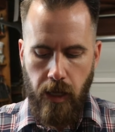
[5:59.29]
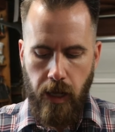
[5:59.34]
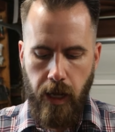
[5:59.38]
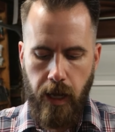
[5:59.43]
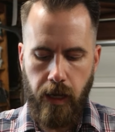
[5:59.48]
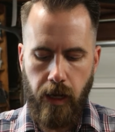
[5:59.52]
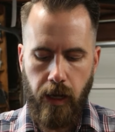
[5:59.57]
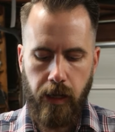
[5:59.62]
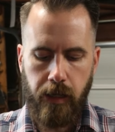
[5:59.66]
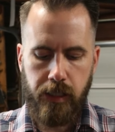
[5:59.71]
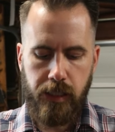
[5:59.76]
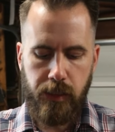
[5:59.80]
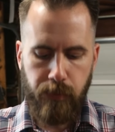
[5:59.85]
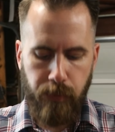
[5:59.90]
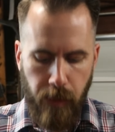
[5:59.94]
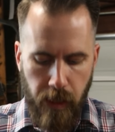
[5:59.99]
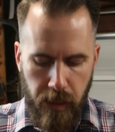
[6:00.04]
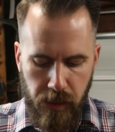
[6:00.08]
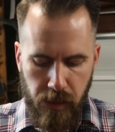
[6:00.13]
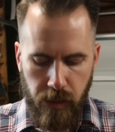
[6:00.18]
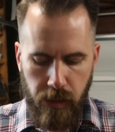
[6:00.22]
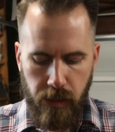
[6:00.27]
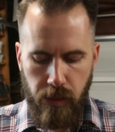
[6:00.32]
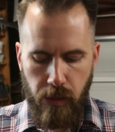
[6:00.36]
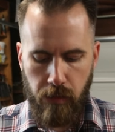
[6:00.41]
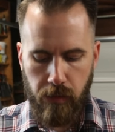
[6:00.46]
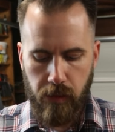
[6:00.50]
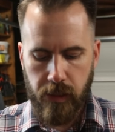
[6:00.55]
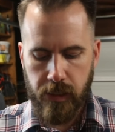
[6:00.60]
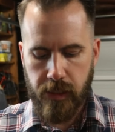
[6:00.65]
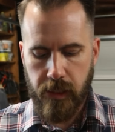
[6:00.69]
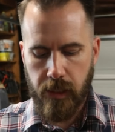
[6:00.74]
And I especially
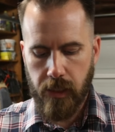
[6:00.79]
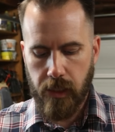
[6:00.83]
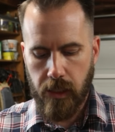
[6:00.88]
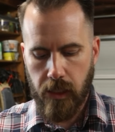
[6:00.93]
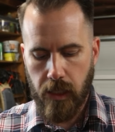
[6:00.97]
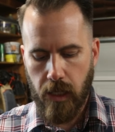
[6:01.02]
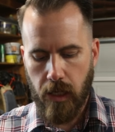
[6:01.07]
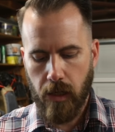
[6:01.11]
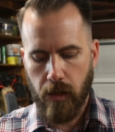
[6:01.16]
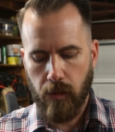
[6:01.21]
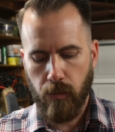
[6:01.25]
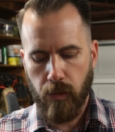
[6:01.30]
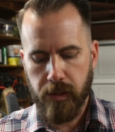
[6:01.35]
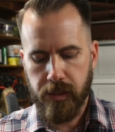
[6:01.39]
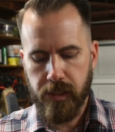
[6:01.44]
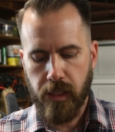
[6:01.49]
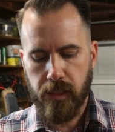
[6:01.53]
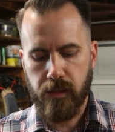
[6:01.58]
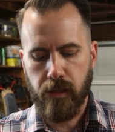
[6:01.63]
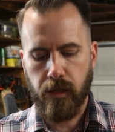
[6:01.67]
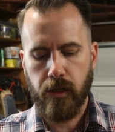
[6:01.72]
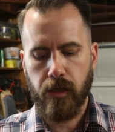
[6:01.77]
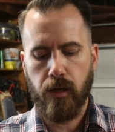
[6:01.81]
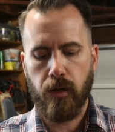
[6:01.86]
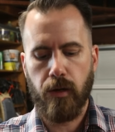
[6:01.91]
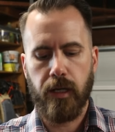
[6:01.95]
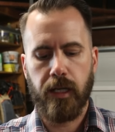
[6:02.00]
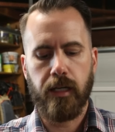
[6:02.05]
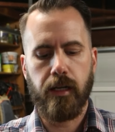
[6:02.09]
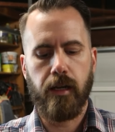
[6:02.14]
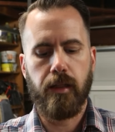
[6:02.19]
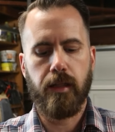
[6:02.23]
noticed it here once I started
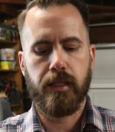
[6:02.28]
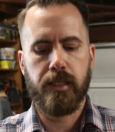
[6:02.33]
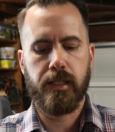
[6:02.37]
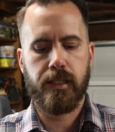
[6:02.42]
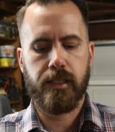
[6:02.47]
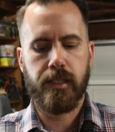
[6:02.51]
going into this